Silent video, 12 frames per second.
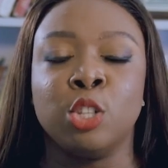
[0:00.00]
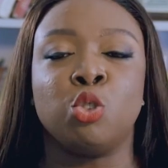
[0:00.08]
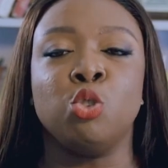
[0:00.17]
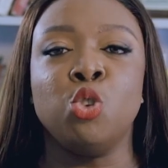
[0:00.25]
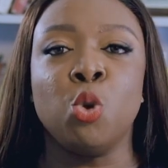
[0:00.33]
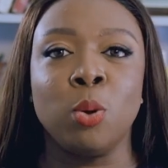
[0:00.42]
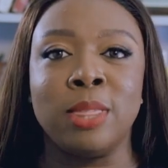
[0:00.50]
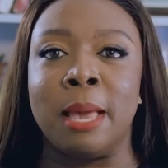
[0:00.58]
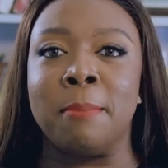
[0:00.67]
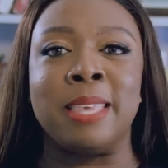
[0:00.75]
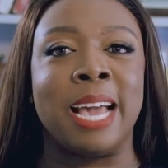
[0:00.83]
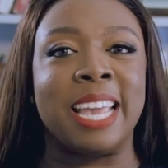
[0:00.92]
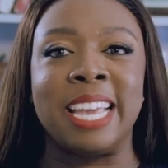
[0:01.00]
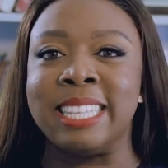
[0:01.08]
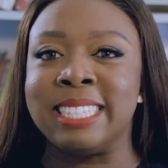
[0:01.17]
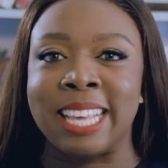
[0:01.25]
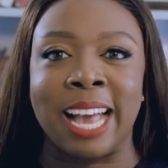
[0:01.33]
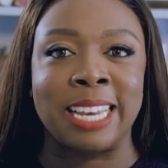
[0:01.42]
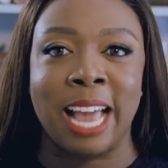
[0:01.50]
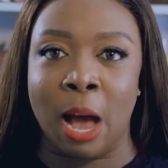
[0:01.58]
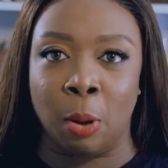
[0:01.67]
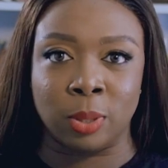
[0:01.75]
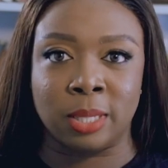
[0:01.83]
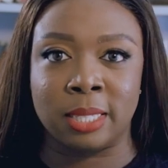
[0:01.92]
to know them, their ins and
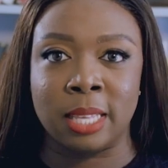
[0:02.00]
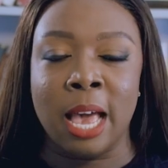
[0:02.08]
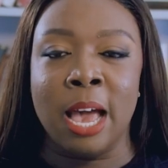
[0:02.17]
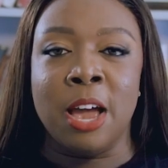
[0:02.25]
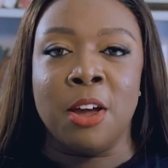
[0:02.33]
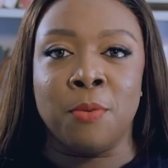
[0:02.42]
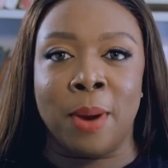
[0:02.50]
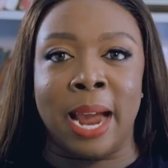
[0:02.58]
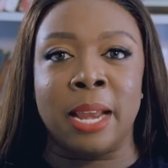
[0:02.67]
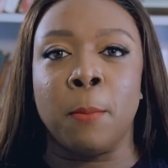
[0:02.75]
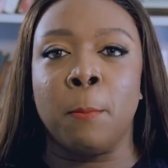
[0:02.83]
outs, right?